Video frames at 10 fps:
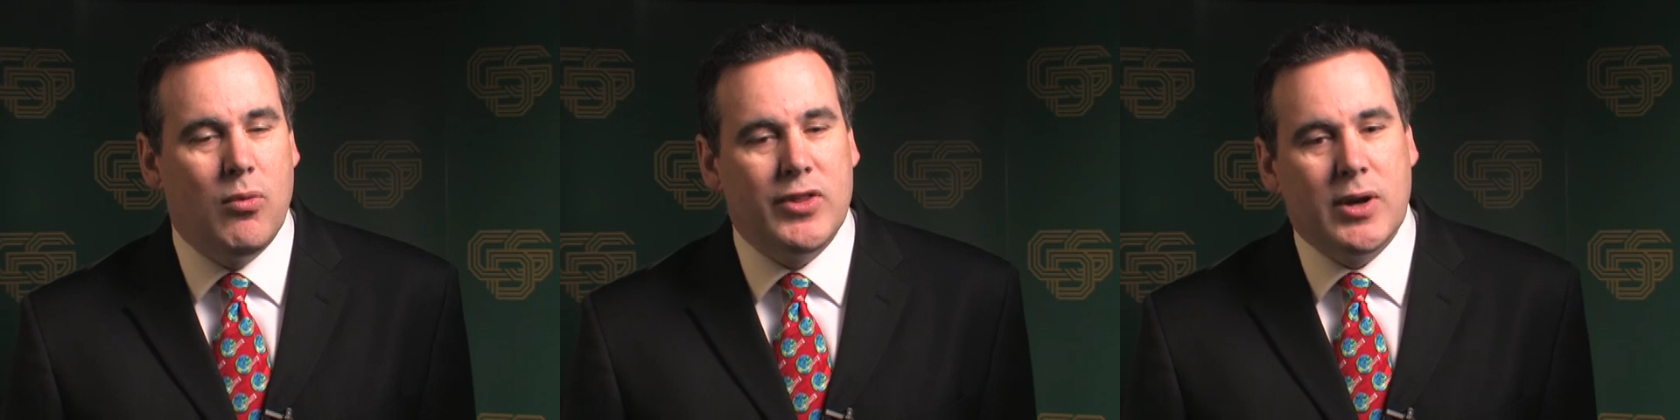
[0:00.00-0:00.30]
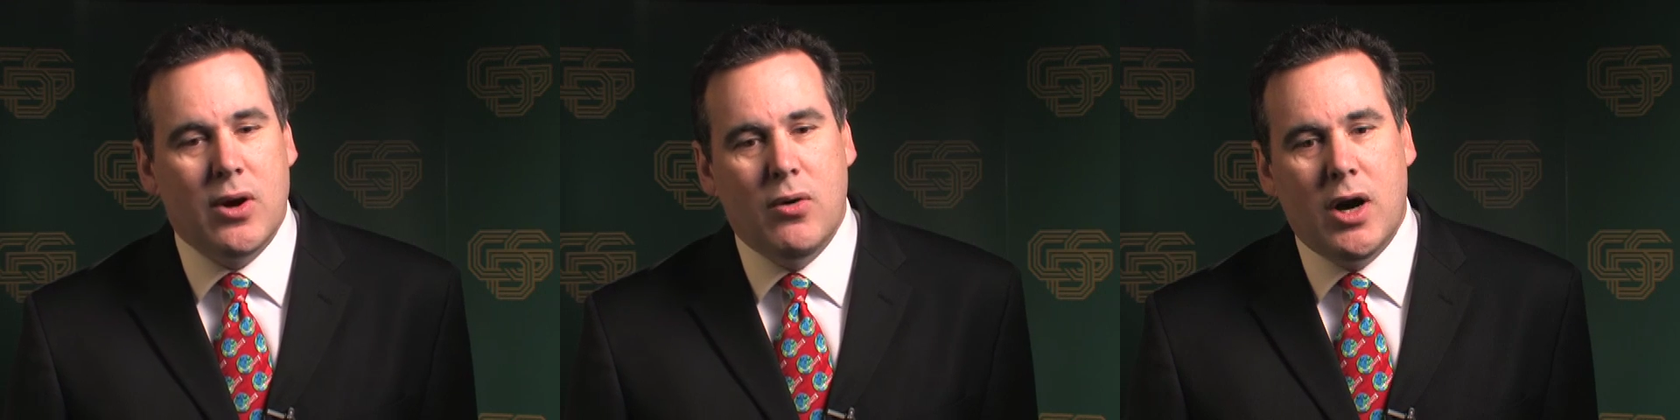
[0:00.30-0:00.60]
what
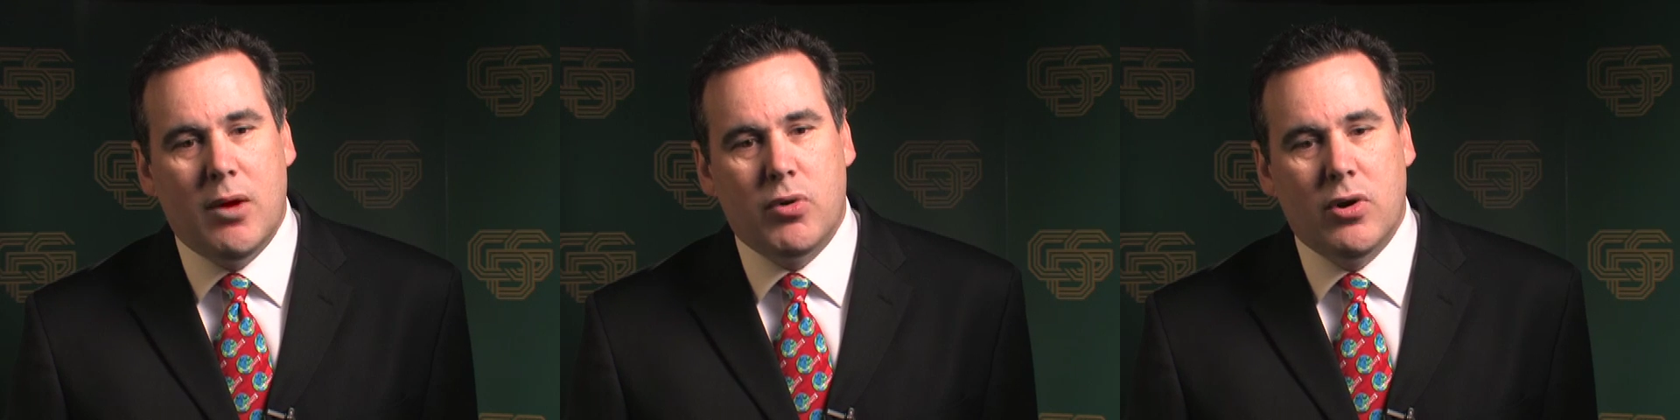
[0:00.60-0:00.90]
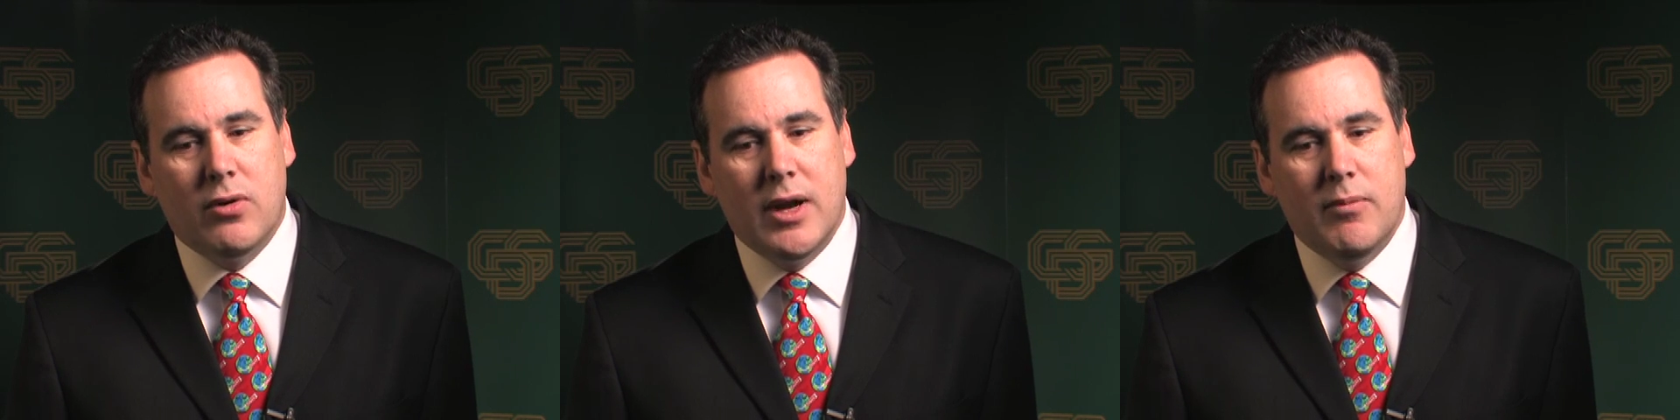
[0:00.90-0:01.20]
the COHA
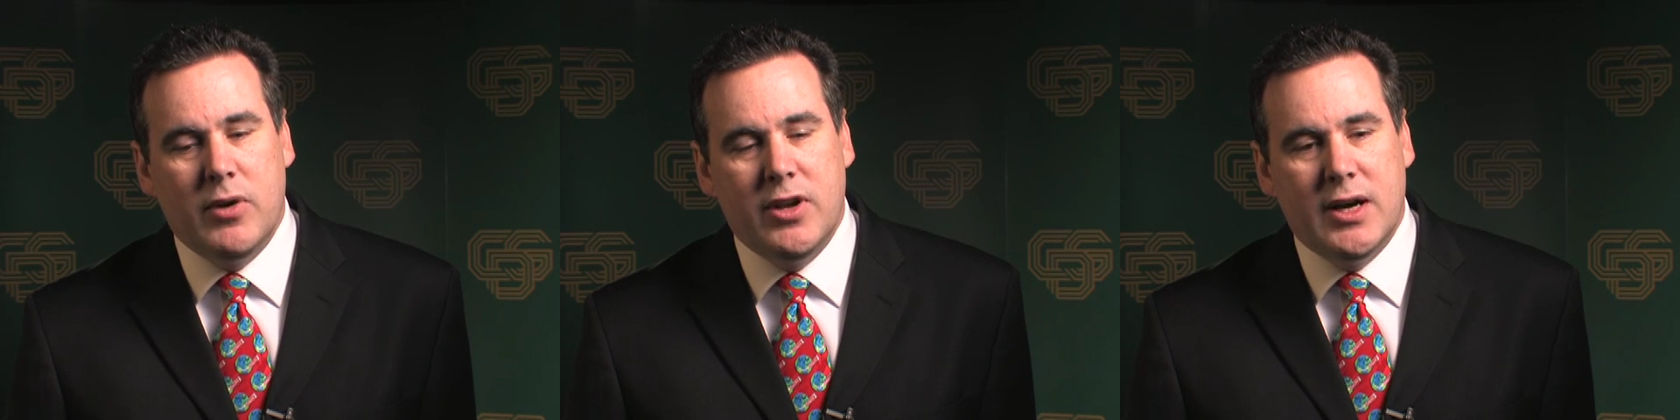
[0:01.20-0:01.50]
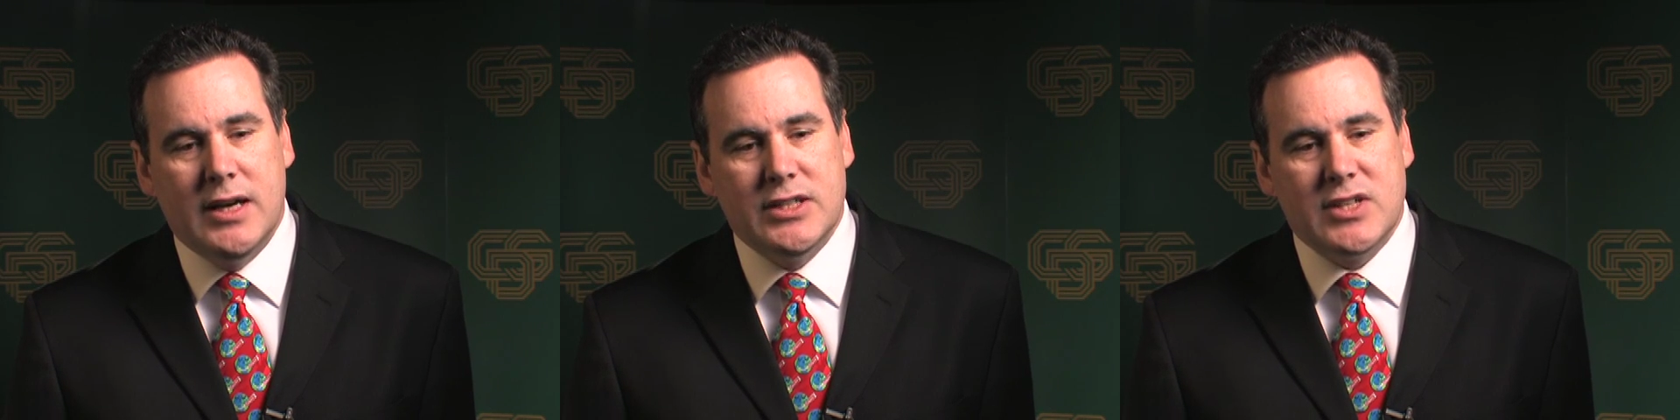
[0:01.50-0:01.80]
program
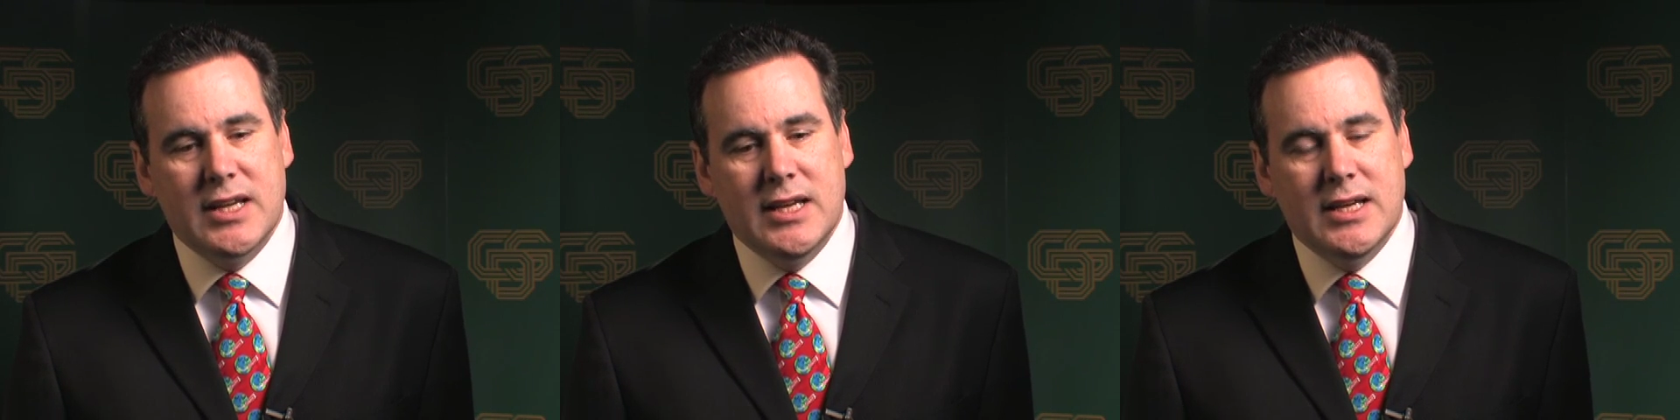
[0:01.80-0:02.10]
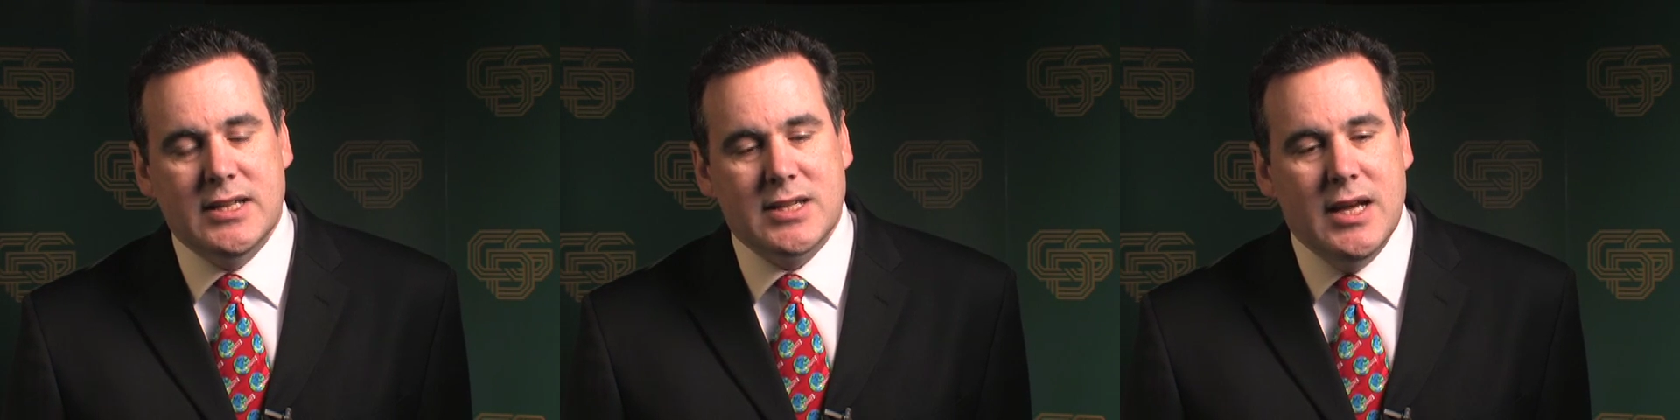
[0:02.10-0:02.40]
does
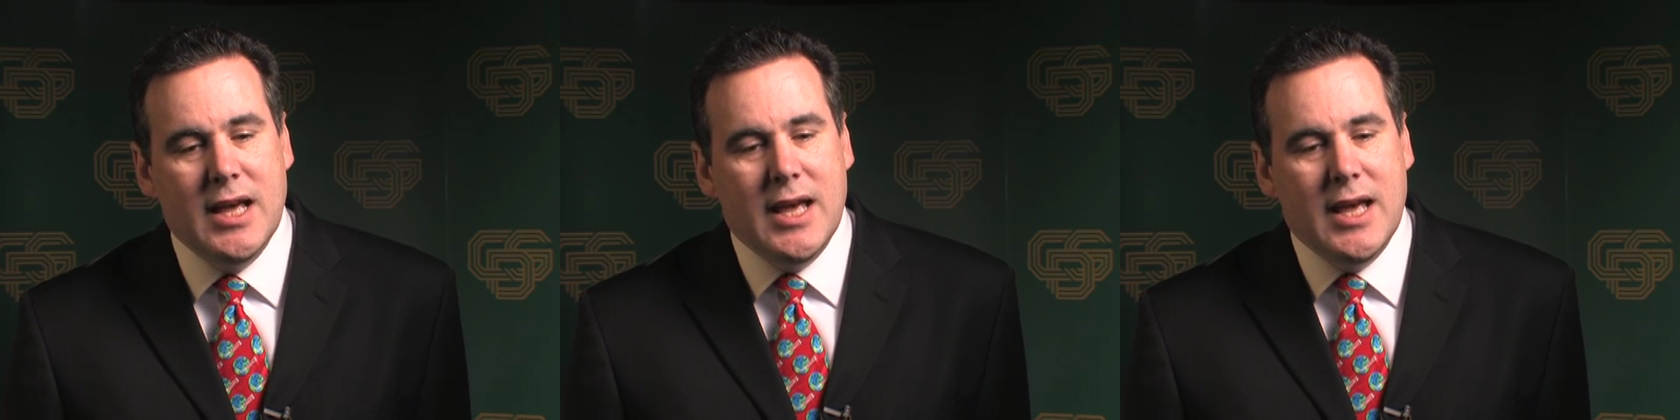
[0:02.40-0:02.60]
is